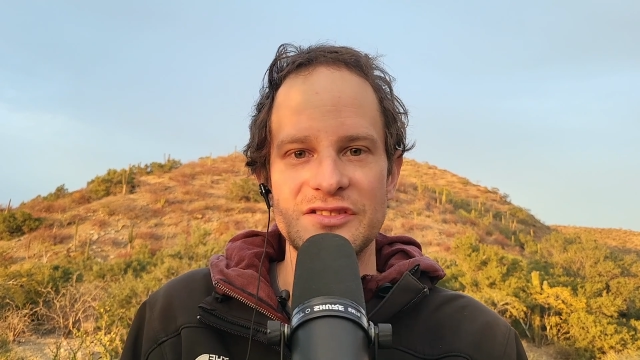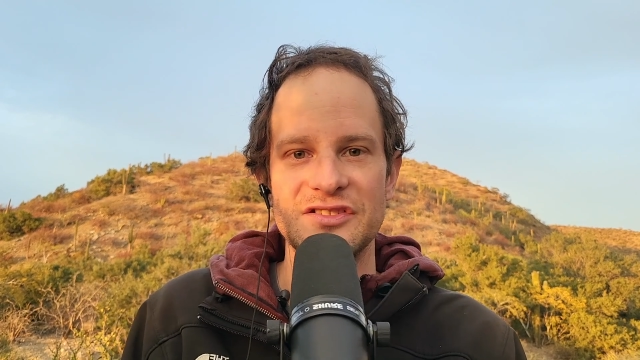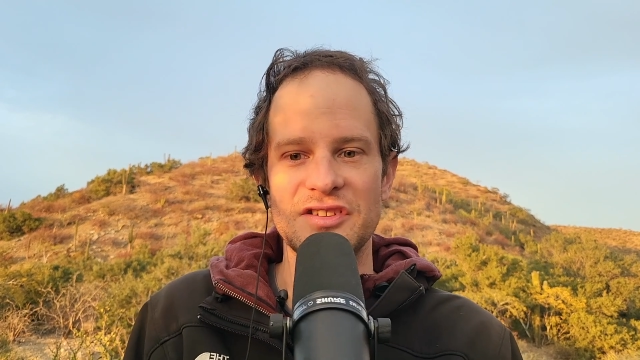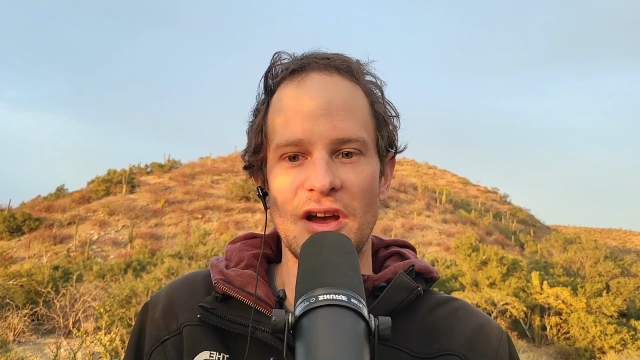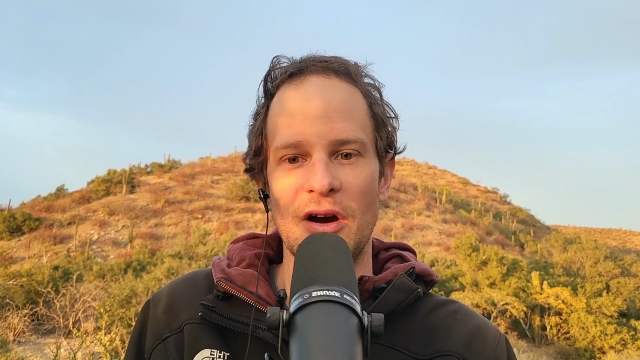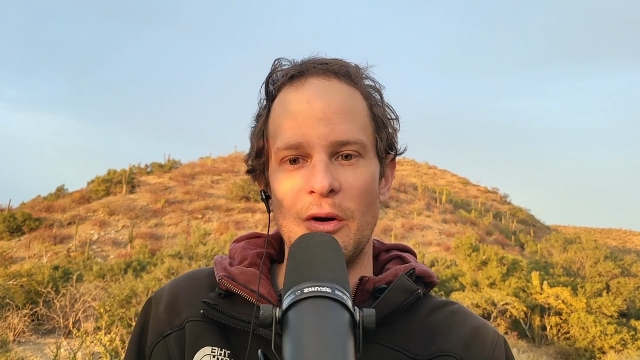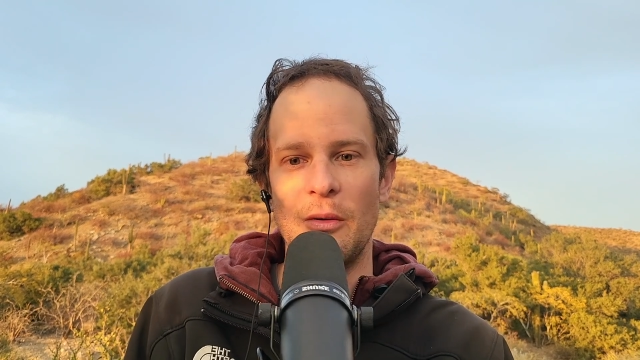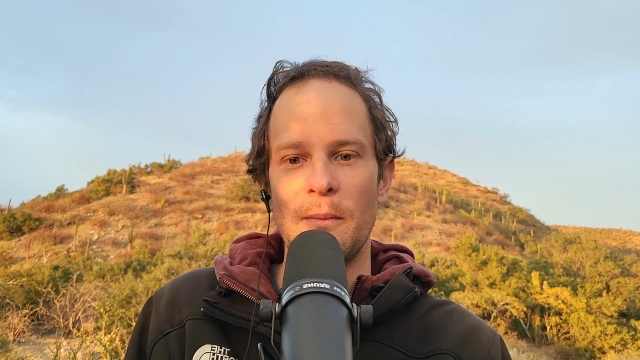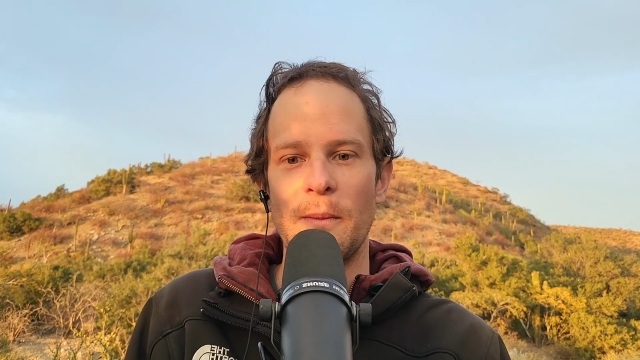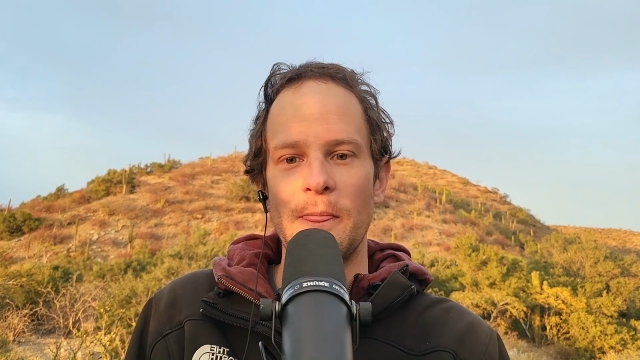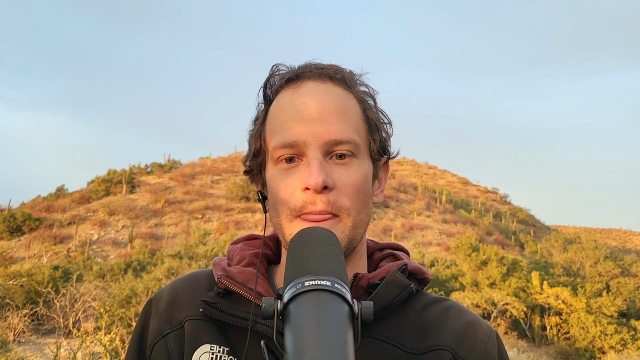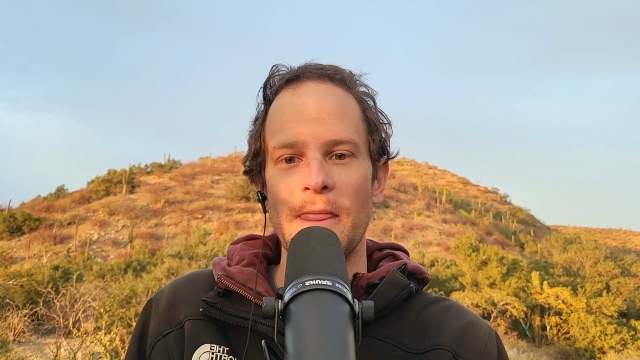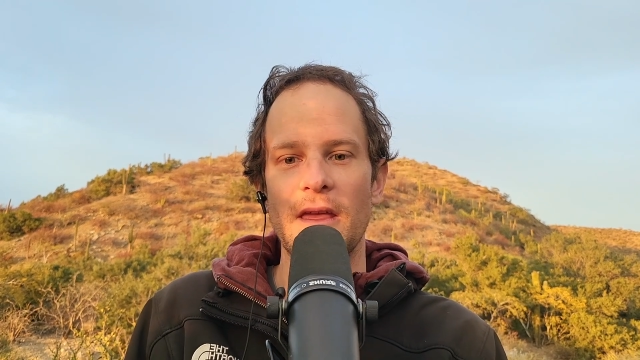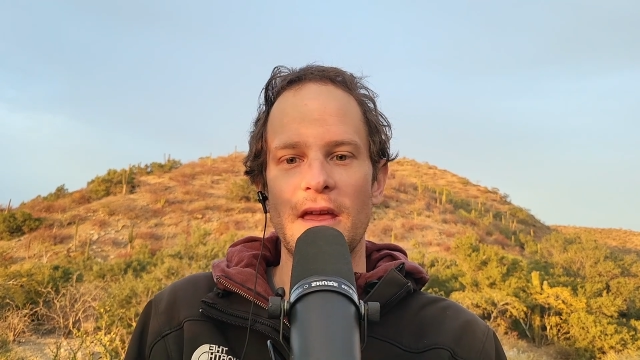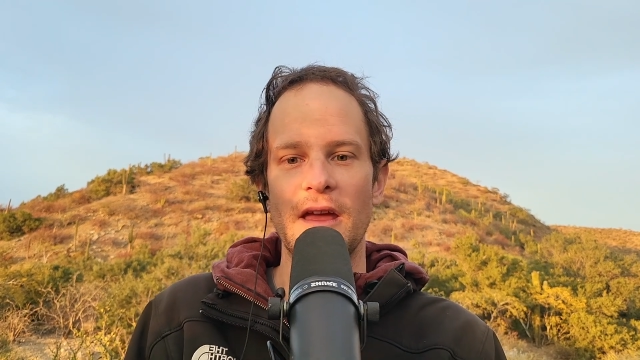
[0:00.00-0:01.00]
So
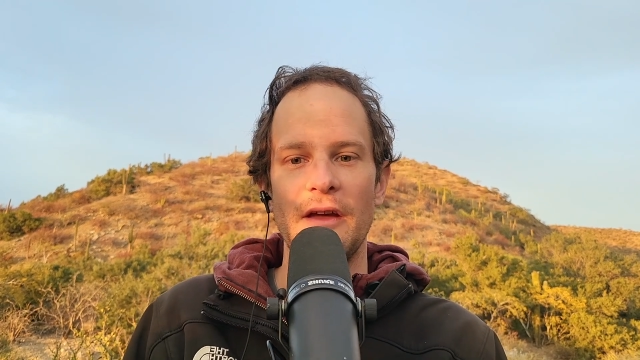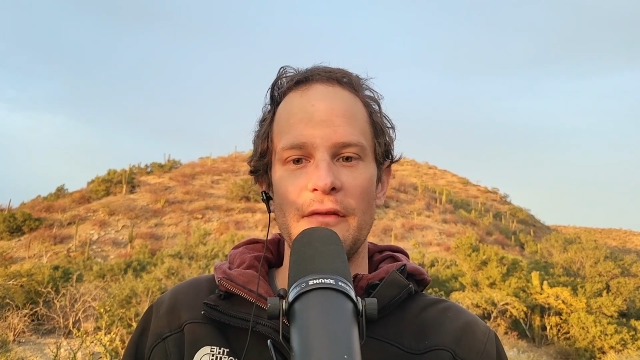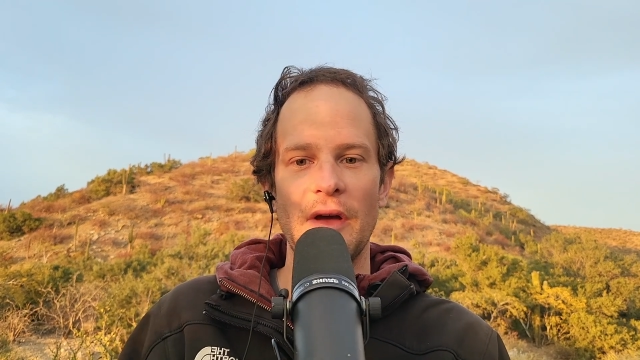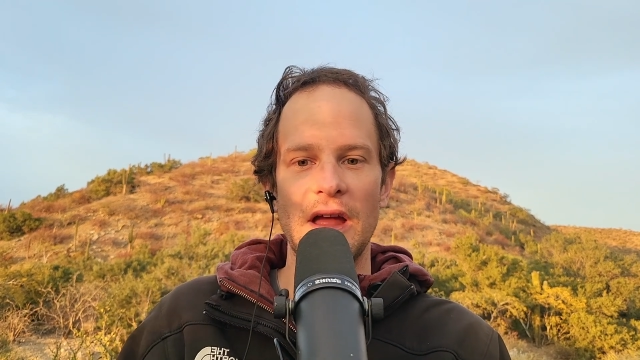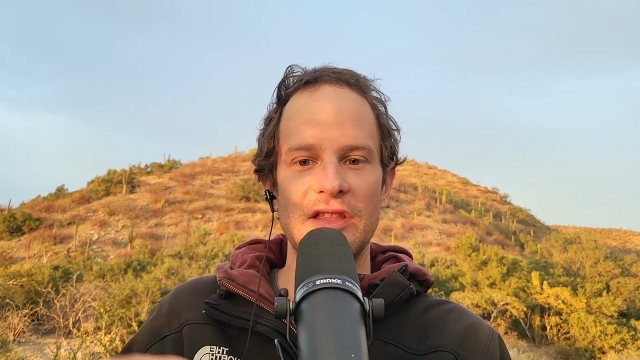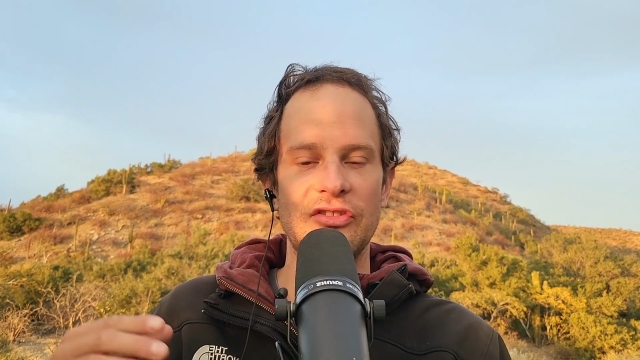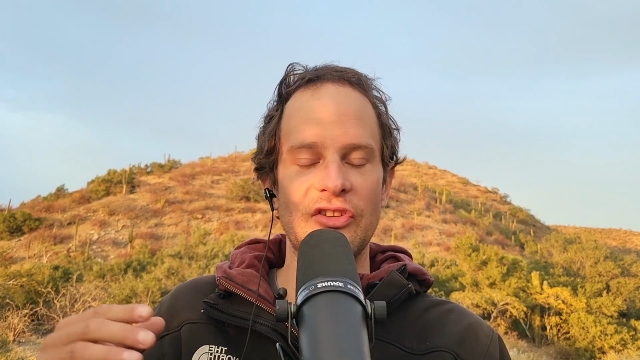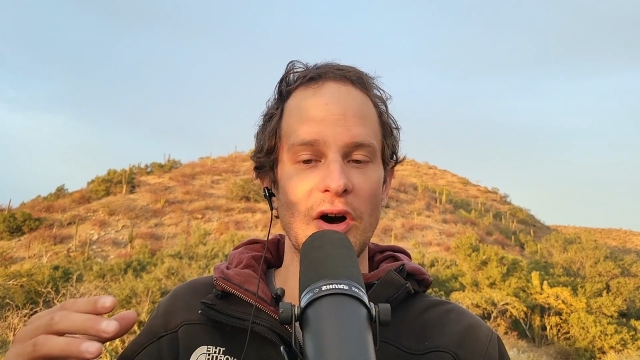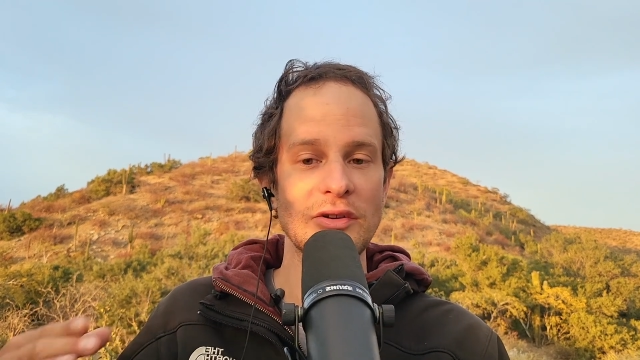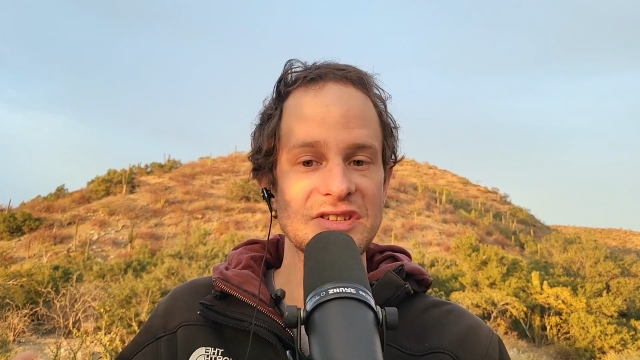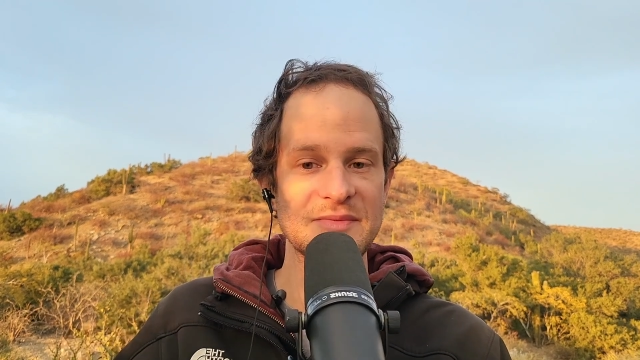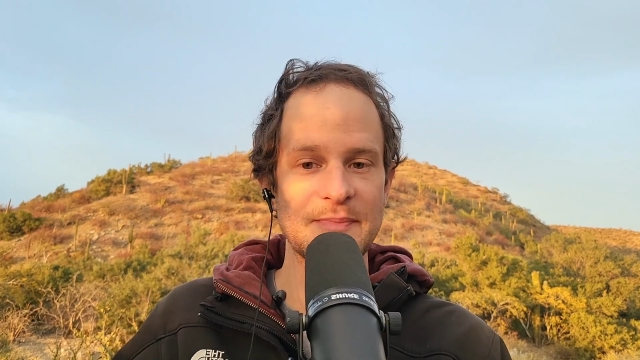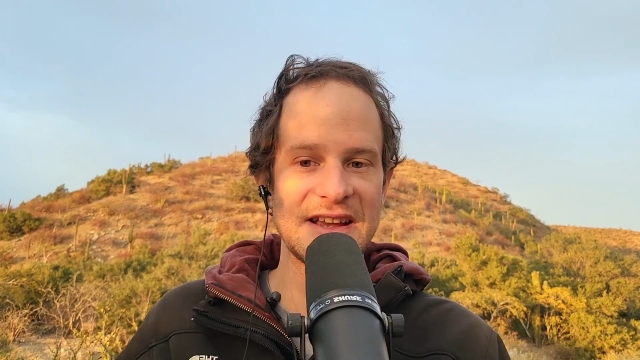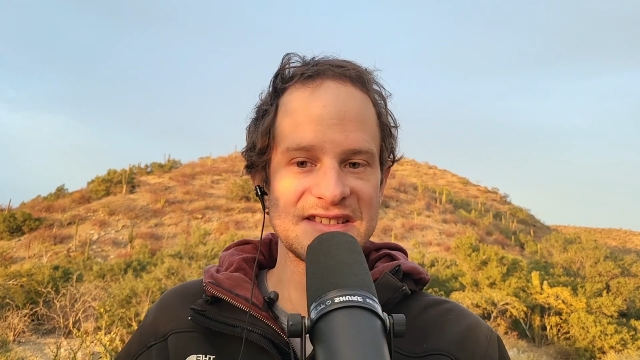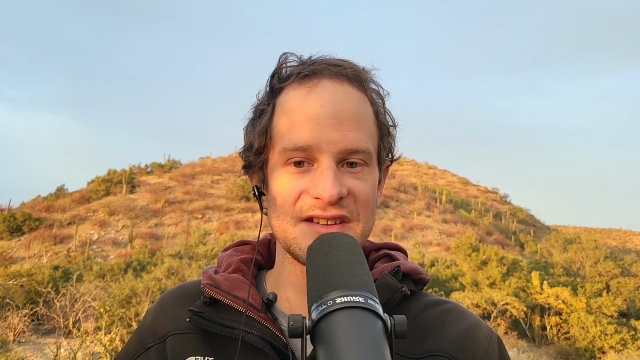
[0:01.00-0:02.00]
if I don't
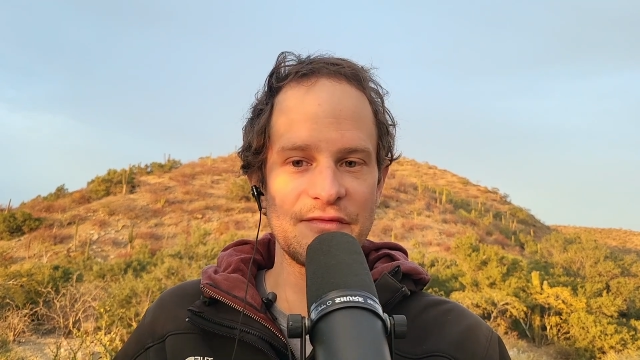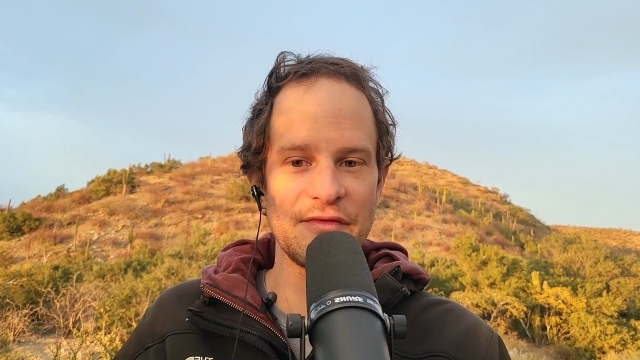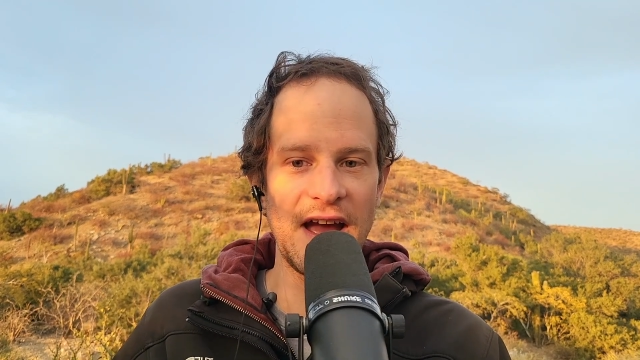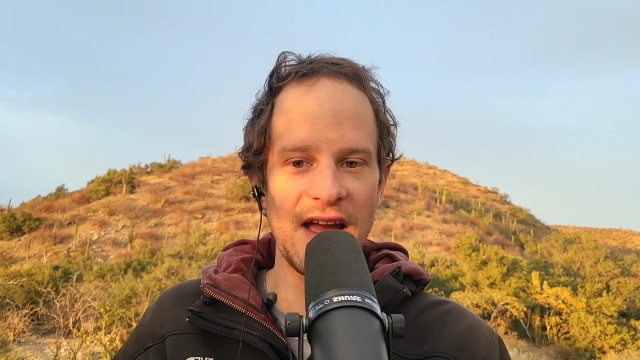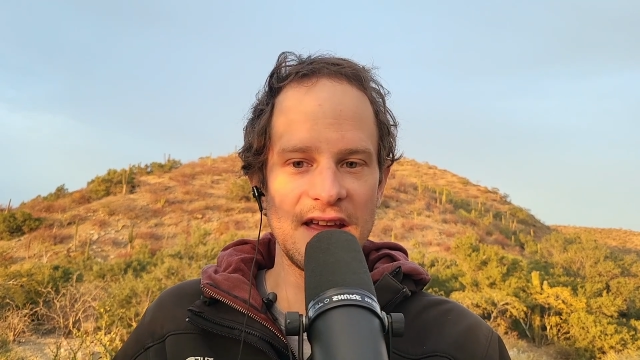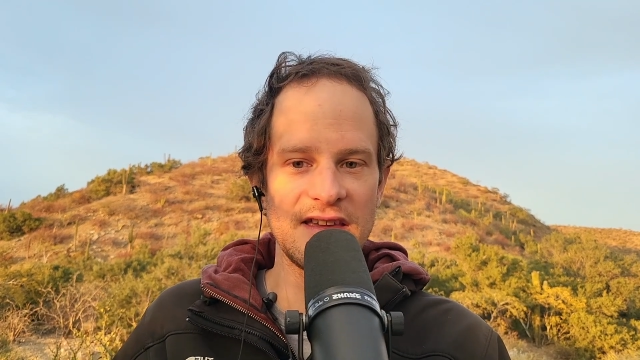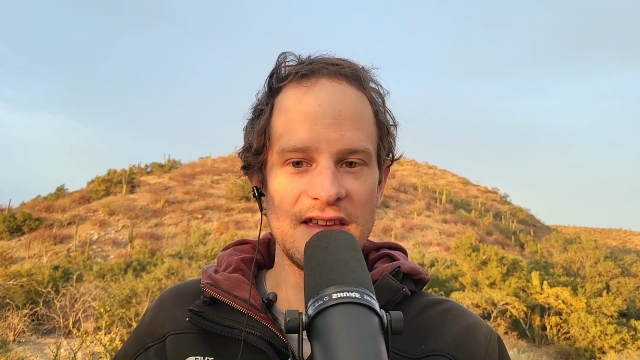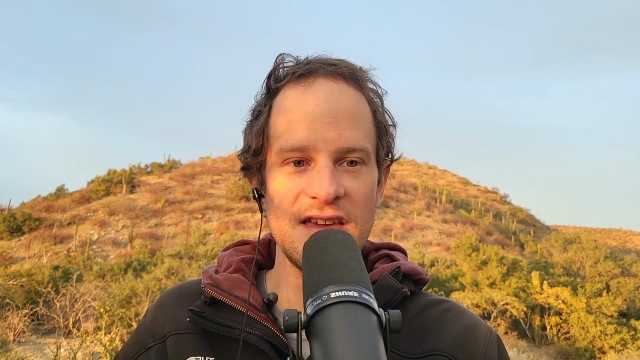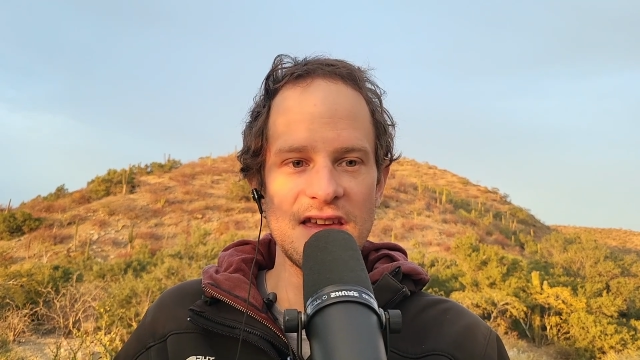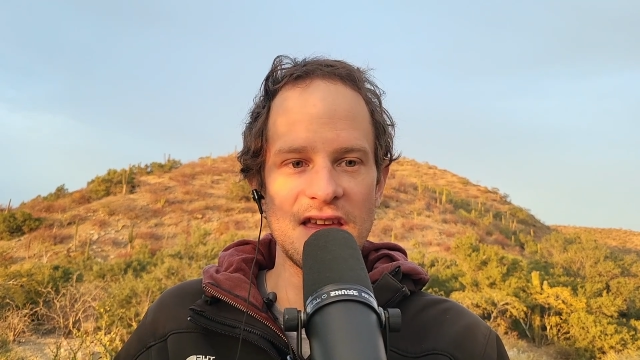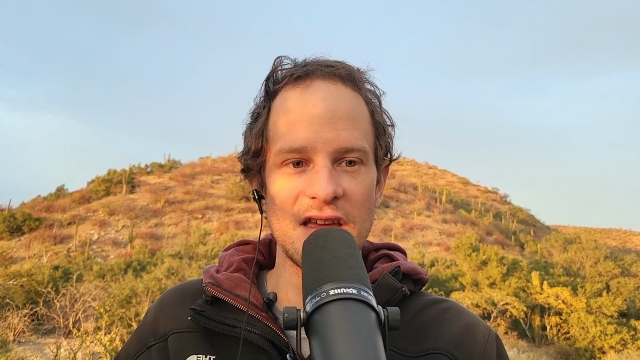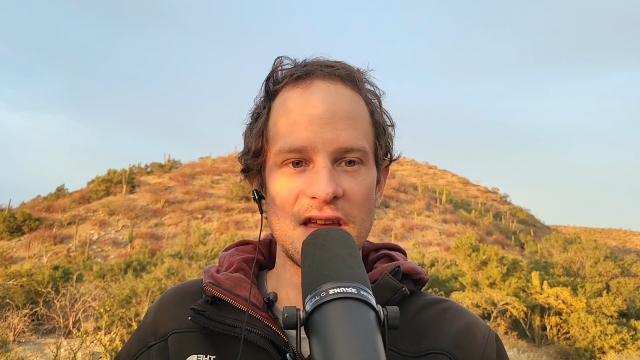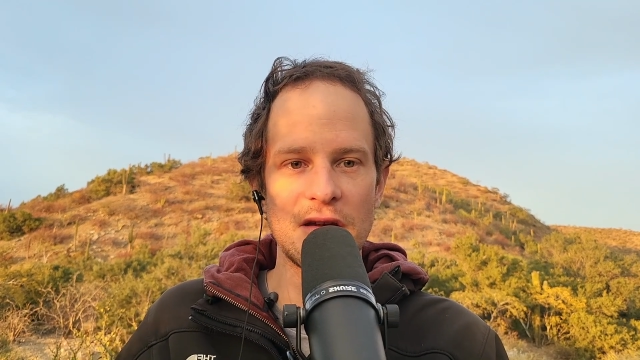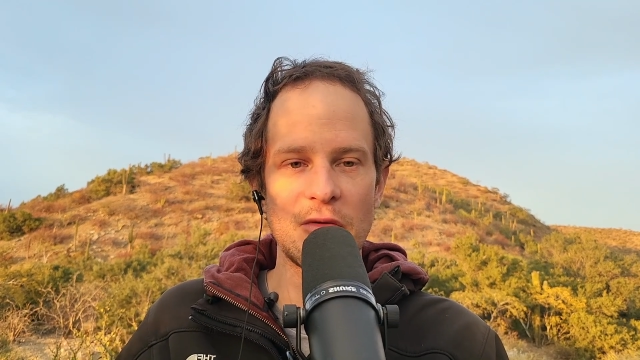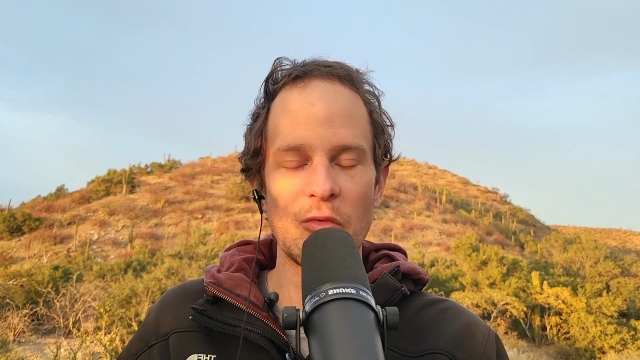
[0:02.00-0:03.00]
specify a key,